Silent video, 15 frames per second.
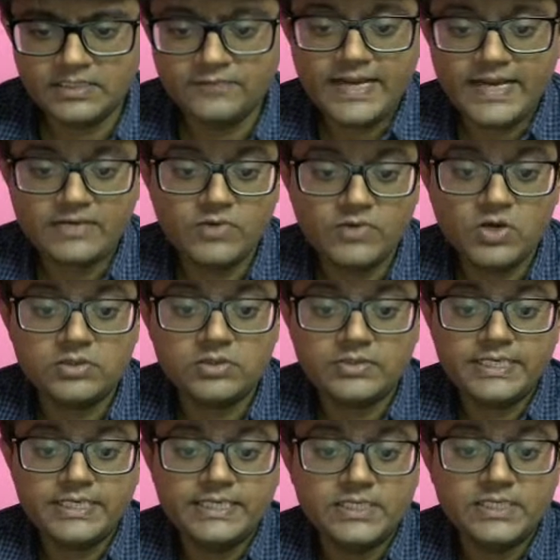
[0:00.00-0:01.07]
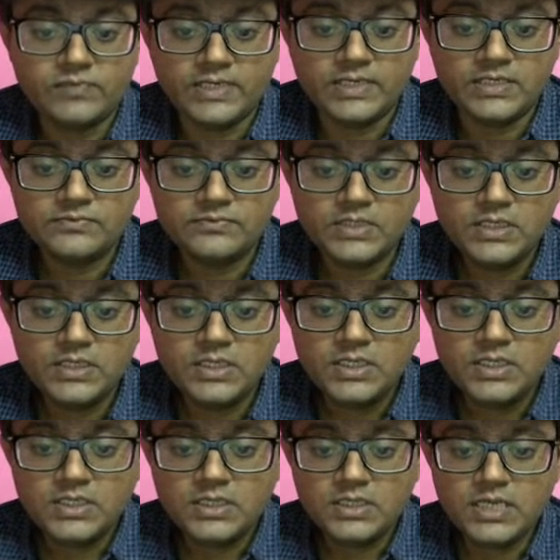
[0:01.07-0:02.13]
In fact, we also did this one.
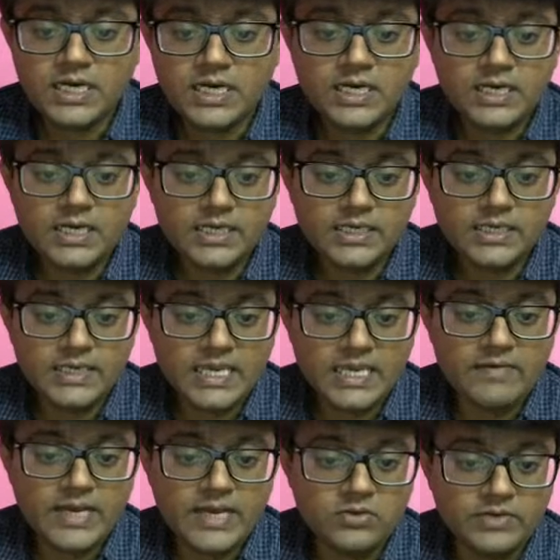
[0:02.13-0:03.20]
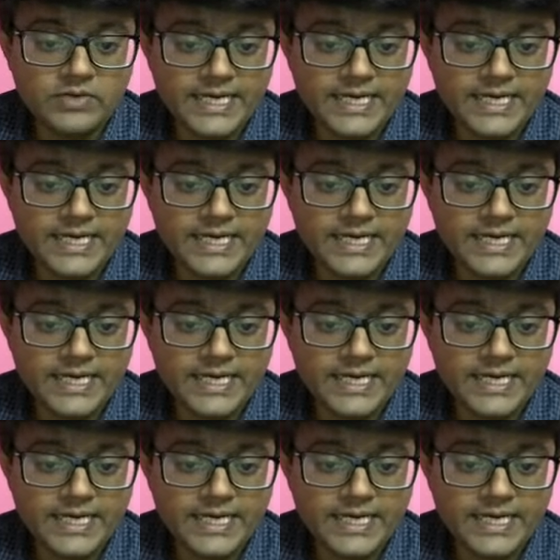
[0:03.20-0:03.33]
The A value,